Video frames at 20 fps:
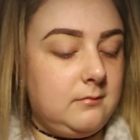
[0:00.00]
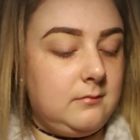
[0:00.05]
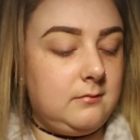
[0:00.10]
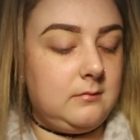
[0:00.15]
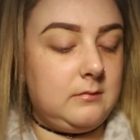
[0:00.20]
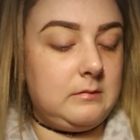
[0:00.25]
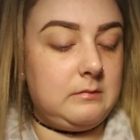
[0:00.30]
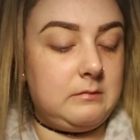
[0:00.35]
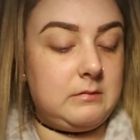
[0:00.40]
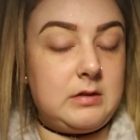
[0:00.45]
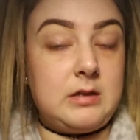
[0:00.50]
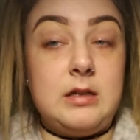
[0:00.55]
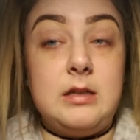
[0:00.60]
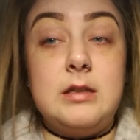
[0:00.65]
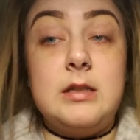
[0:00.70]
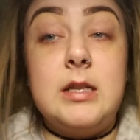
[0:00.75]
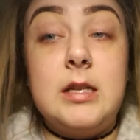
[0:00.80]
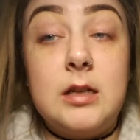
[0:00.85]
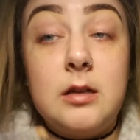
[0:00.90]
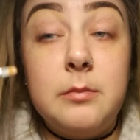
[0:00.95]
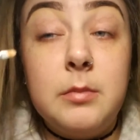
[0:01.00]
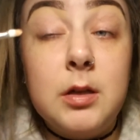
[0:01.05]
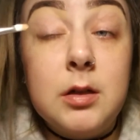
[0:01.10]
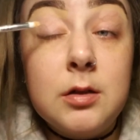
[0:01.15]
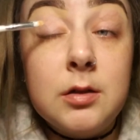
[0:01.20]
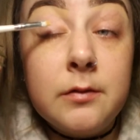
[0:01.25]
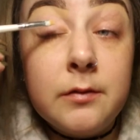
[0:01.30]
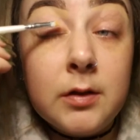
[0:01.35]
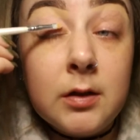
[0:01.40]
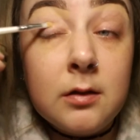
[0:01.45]
I'm just going to take a
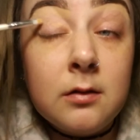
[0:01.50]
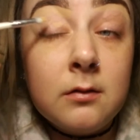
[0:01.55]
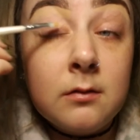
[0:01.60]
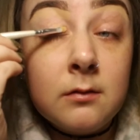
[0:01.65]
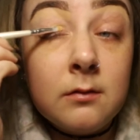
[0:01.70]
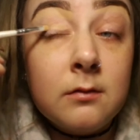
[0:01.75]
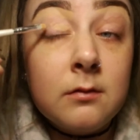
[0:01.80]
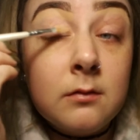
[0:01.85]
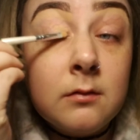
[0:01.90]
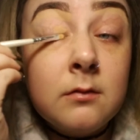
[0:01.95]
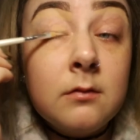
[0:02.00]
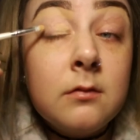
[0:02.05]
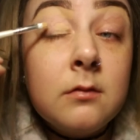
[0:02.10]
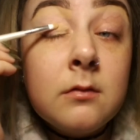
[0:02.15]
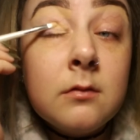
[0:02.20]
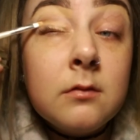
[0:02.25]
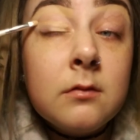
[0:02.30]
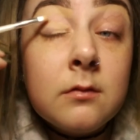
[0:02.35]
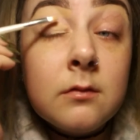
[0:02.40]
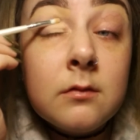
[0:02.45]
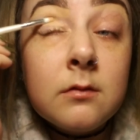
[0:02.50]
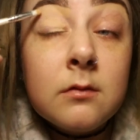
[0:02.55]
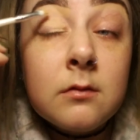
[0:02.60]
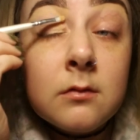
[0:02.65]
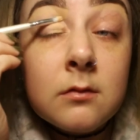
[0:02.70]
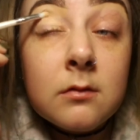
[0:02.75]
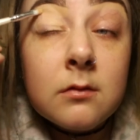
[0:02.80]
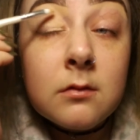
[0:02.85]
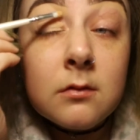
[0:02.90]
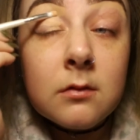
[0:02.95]
bunch of it and
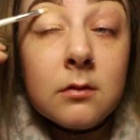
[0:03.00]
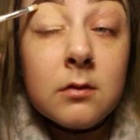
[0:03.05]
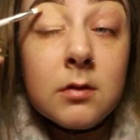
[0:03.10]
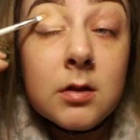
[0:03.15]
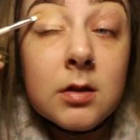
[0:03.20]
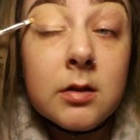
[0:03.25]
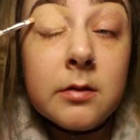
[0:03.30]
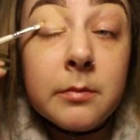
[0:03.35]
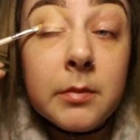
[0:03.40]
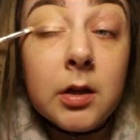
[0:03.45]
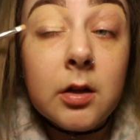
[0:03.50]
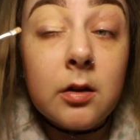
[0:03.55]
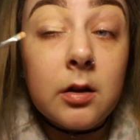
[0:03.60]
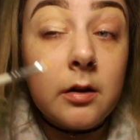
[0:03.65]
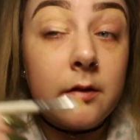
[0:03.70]
smear it